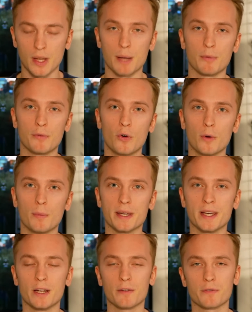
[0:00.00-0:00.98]
And before we
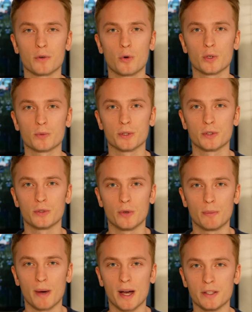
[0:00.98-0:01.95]
begin, I of course want to
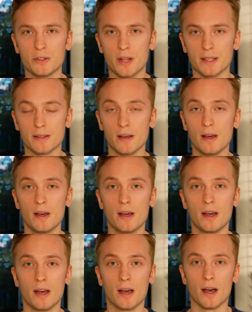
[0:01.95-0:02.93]
remind you
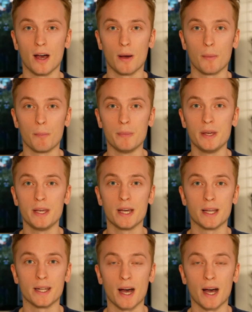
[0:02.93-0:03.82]
that me and